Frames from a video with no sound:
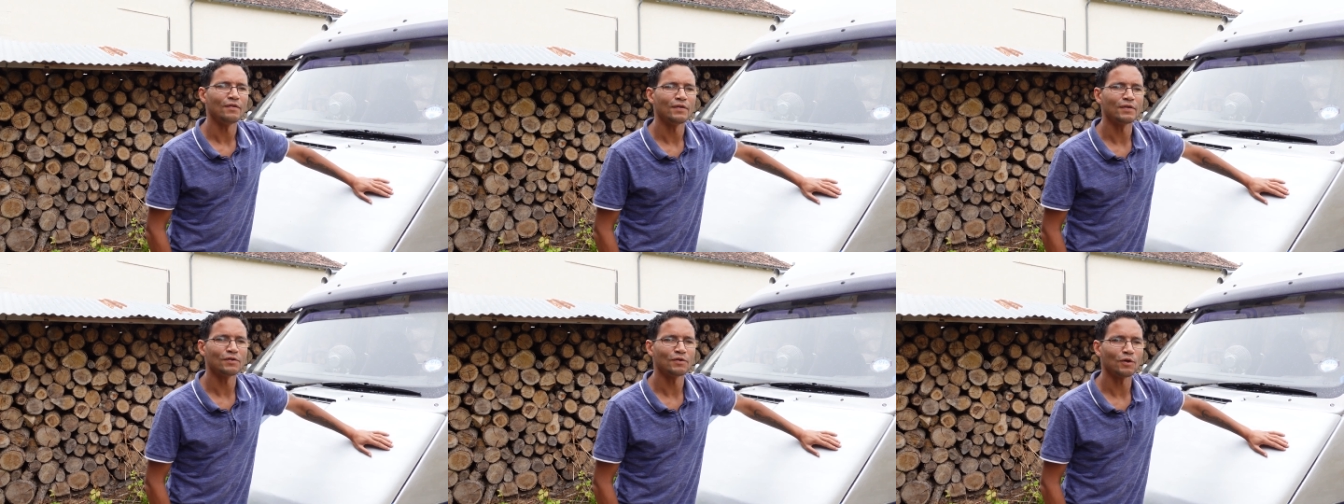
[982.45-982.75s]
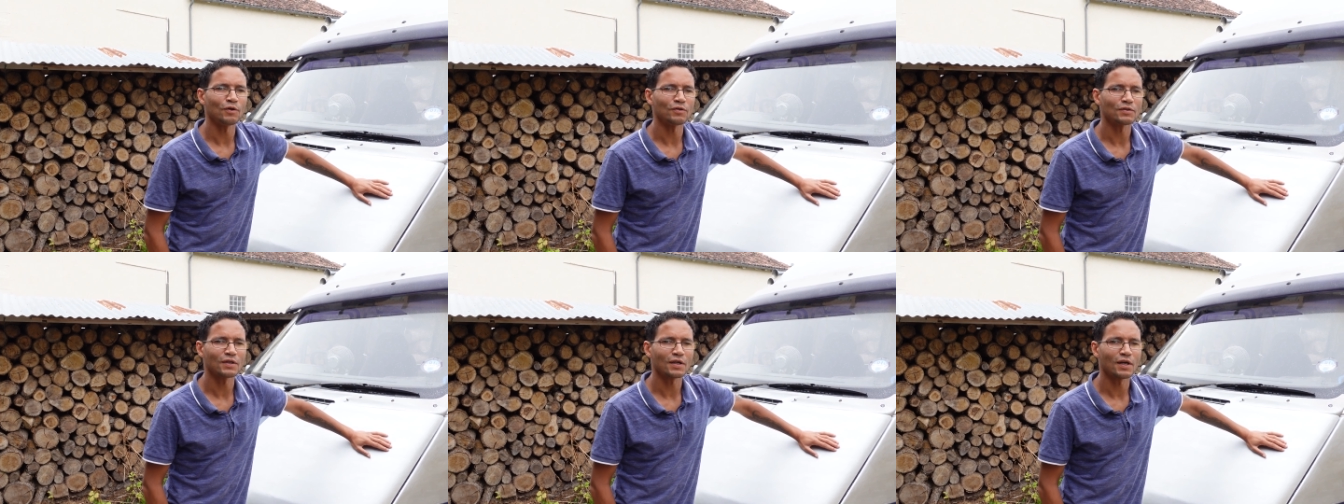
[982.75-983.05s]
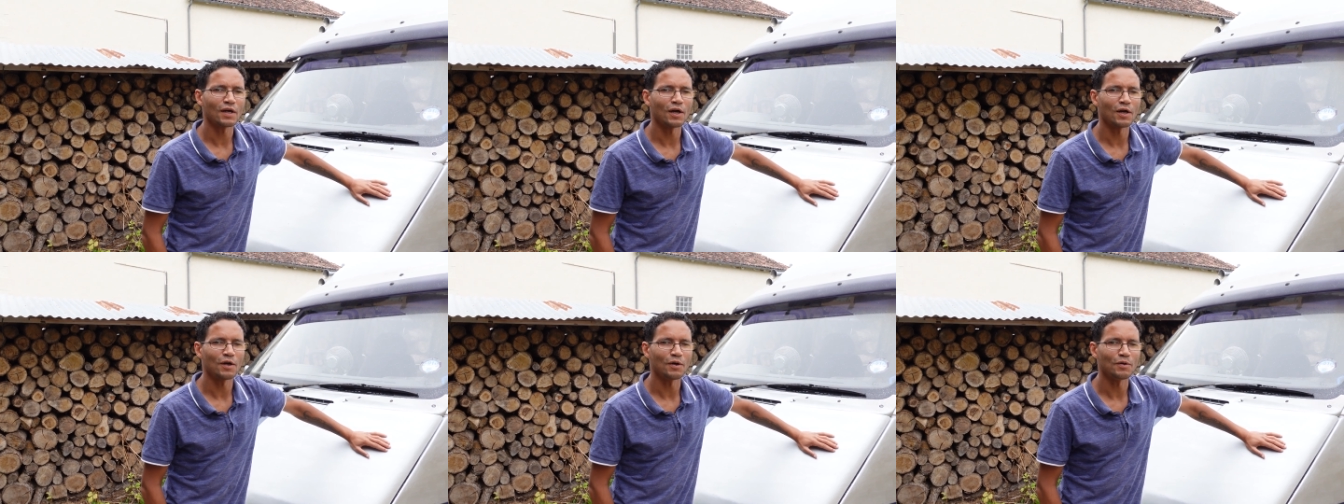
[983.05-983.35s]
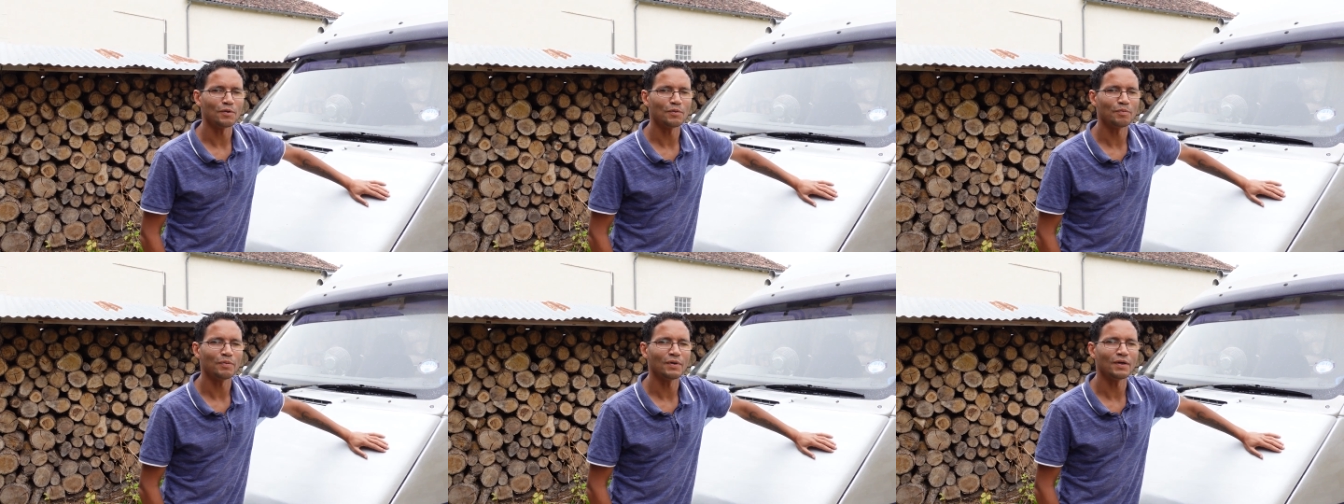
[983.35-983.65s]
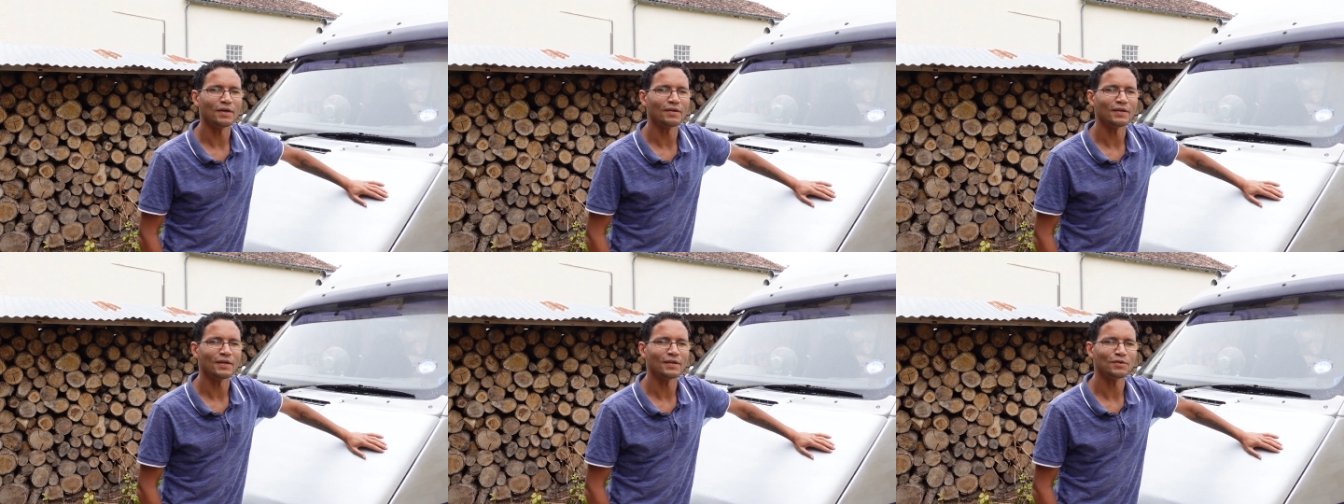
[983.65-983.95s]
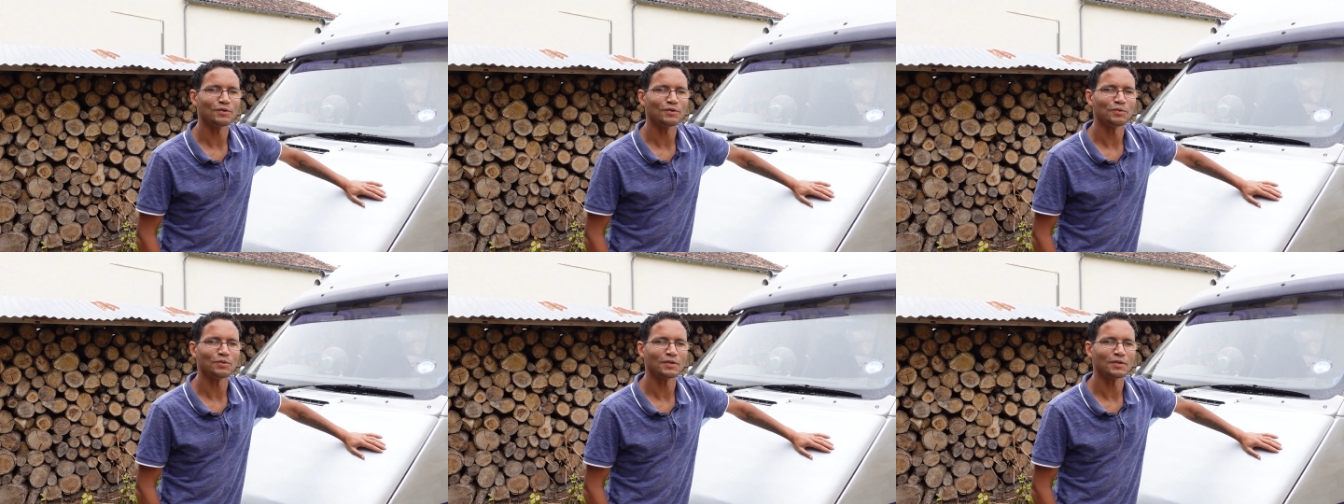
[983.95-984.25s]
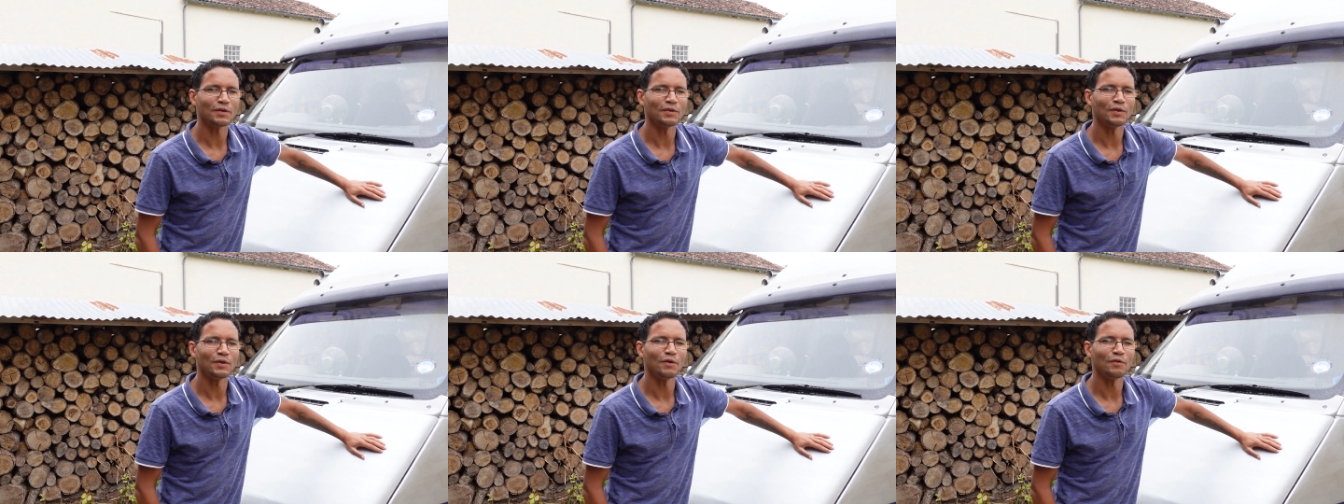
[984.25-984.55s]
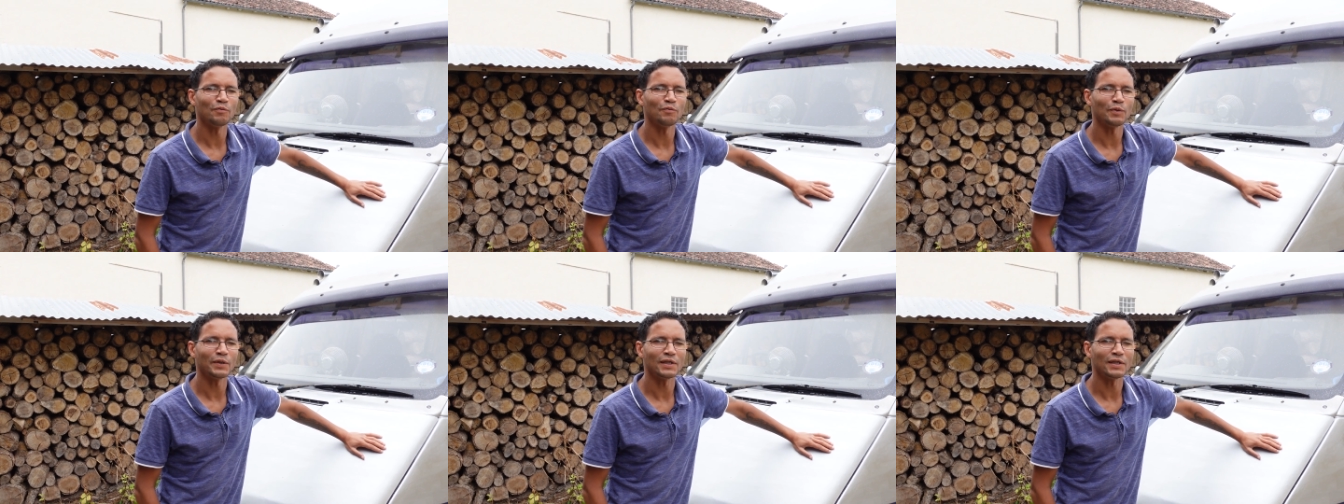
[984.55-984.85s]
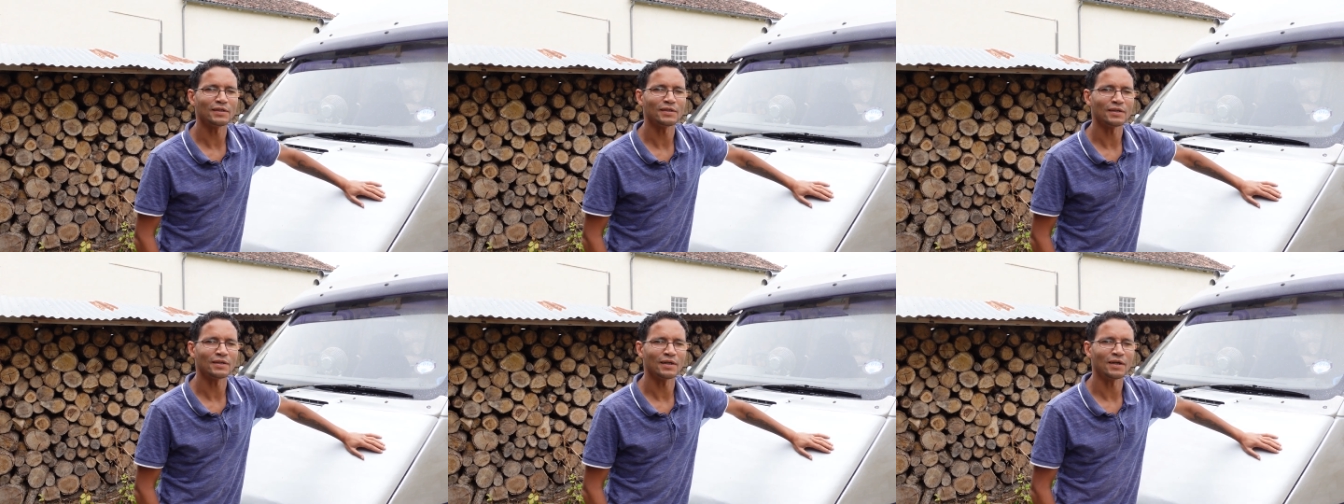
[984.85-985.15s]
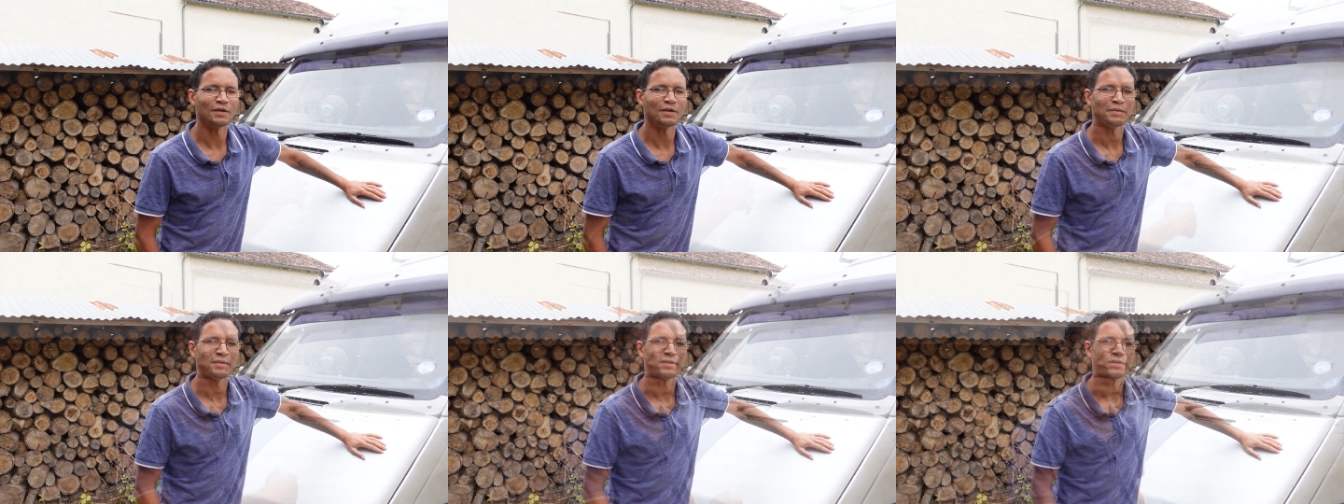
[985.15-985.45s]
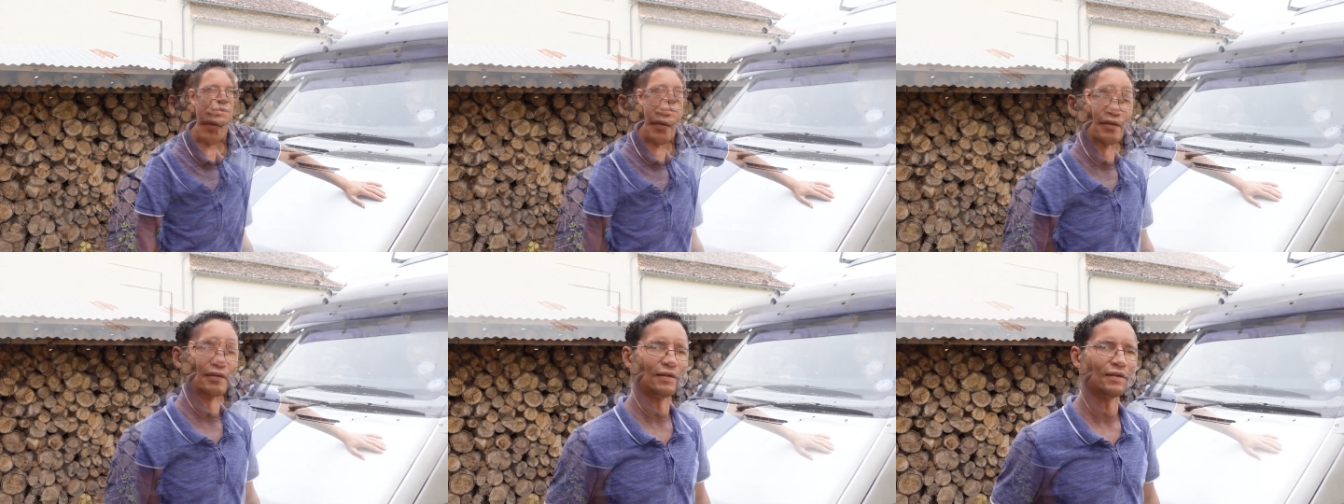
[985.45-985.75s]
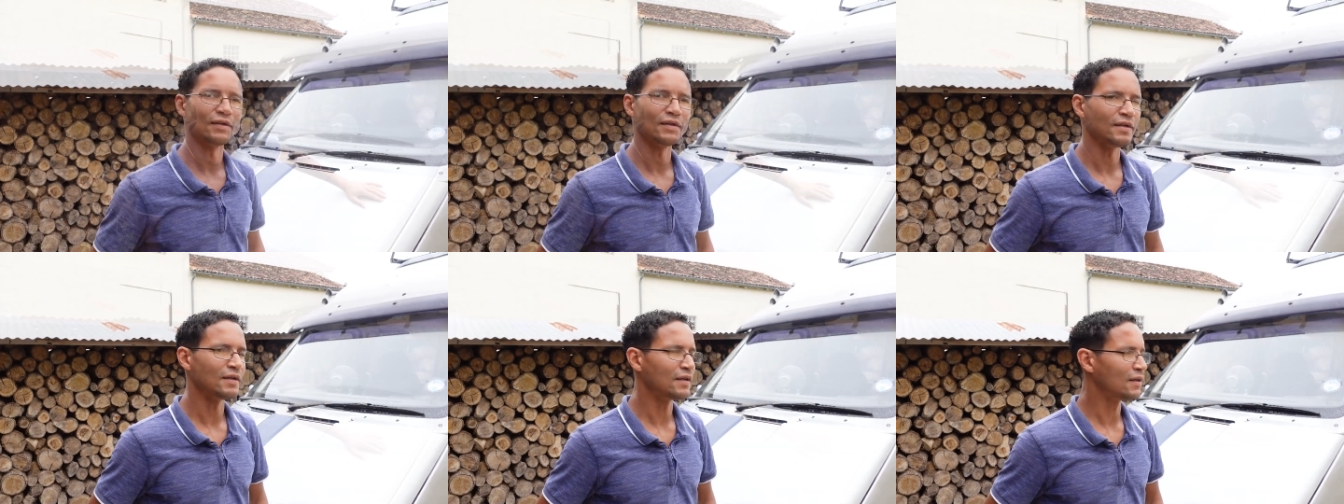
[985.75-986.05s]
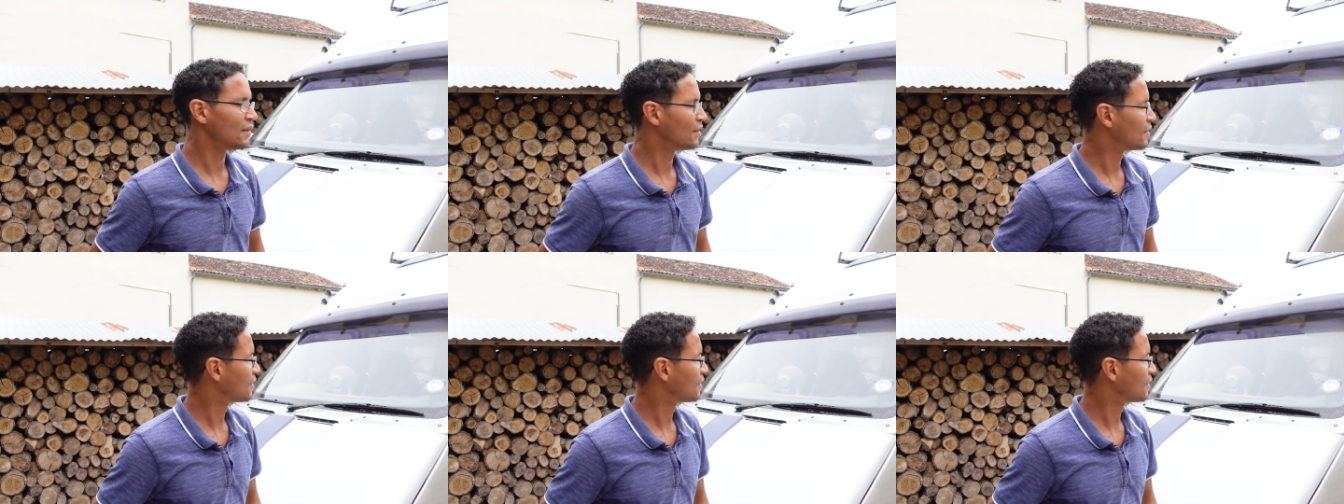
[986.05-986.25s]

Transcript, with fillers: there's a lot to go, but there's also a lot of weeks to go.